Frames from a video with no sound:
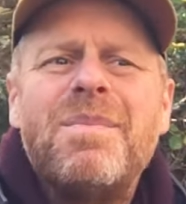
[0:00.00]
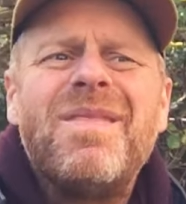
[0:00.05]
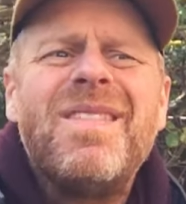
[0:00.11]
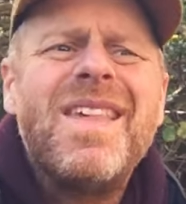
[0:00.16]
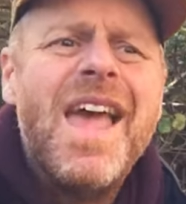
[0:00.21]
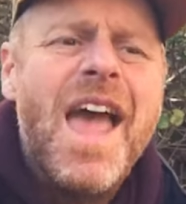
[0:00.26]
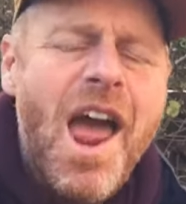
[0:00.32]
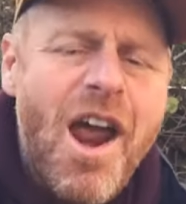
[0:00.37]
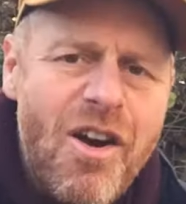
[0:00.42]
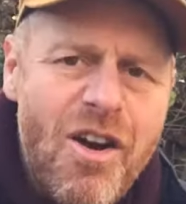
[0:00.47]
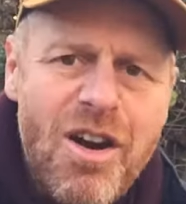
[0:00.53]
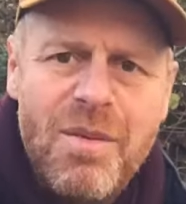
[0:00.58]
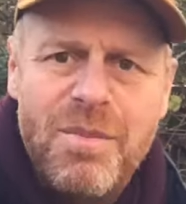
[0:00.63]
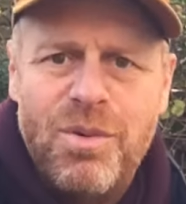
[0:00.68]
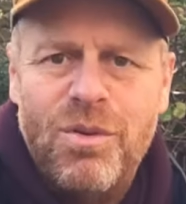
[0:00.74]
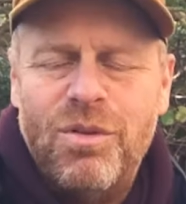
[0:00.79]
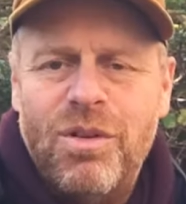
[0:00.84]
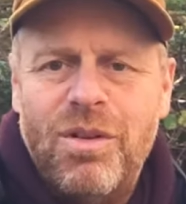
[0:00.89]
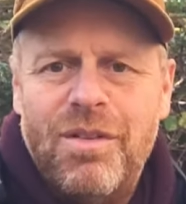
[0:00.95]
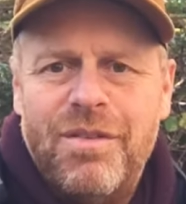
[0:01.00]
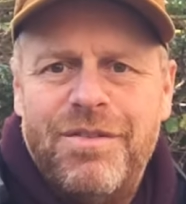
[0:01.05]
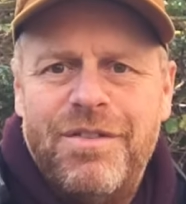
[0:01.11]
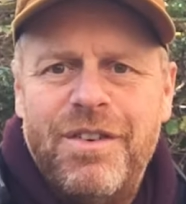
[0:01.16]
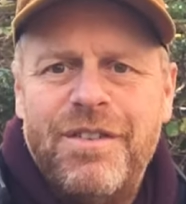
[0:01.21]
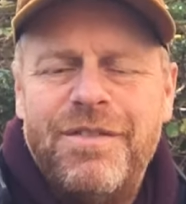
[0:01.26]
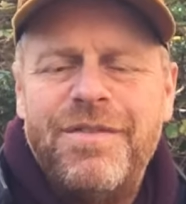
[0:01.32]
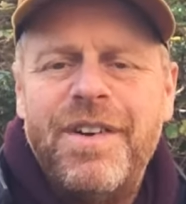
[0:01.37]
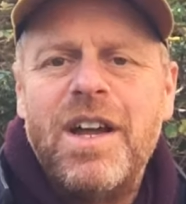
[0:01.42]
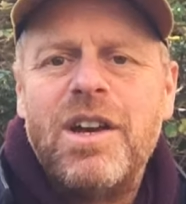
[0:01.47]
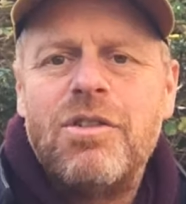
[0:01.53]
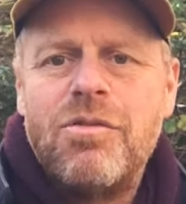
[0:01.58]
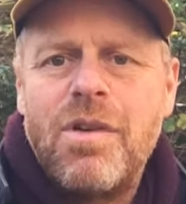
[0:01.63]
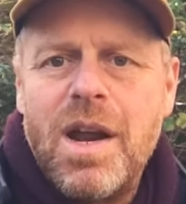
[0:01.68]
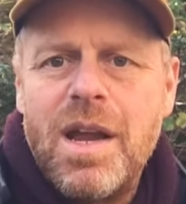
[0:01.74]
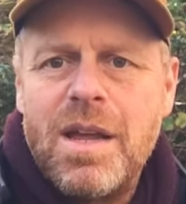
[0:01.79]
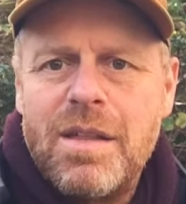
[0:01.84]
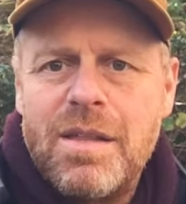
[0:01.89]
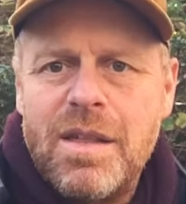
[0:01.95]
terrible for
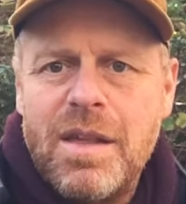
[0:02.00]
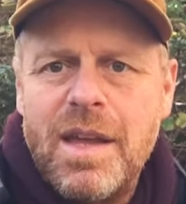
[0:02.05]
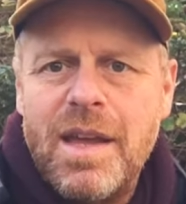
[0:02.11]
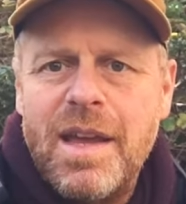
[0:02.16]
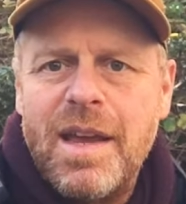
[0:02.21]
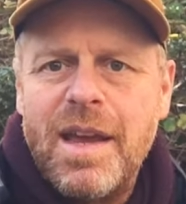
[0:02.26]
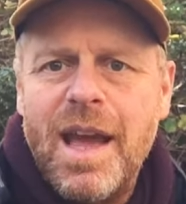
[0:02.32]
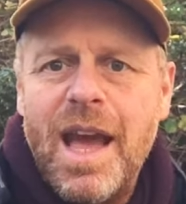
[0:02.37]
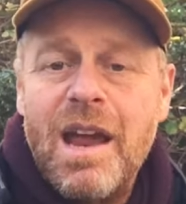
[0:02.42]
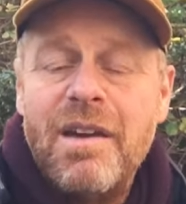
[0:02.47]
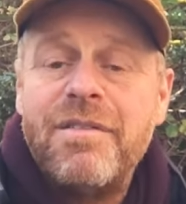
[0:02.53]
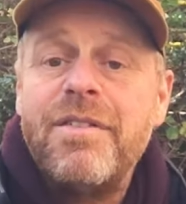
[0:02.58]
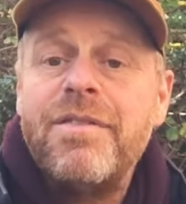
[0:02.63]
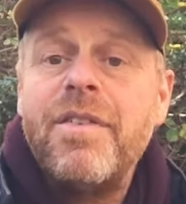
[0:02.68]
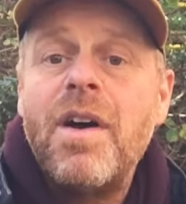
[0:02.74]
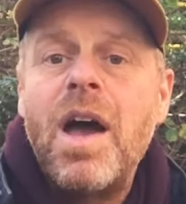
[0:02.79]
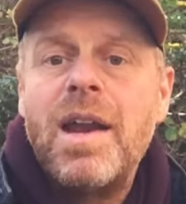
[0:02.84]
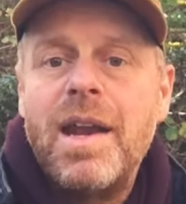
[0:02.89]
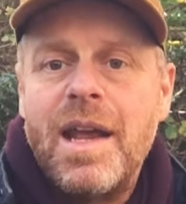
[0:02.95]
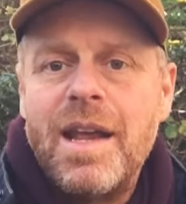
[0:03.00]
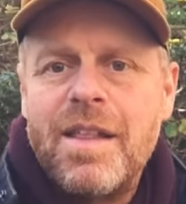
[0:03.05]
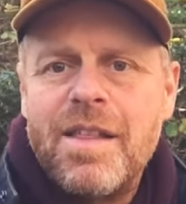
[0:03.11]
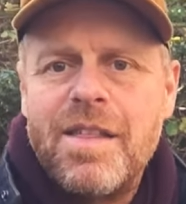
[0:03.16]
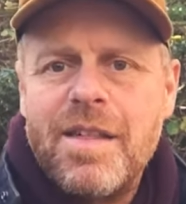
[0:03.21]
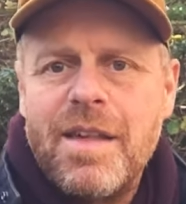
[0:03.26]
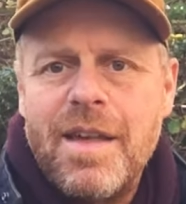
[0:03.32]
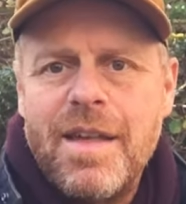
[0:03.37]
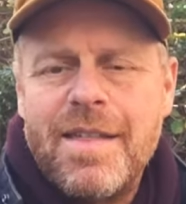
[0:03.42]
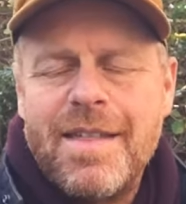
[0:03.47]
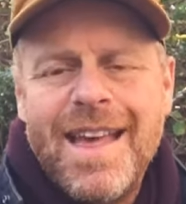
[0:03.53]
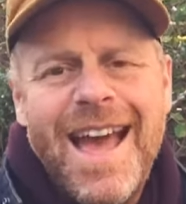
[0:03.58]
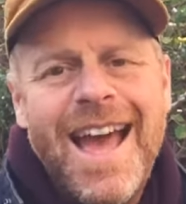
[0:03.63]
fundraising and for finances.